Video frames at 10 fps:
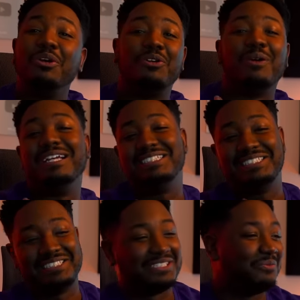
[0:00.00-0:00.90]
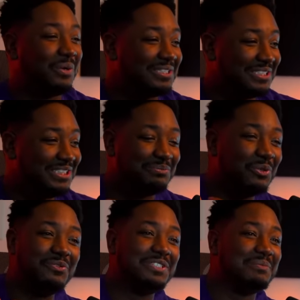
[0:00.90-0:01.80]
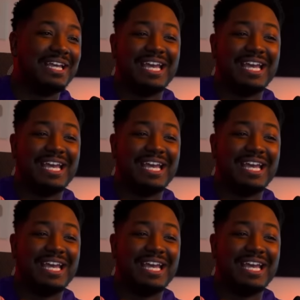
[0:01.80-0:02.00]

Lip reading: crazy and stuff watching these movies, man.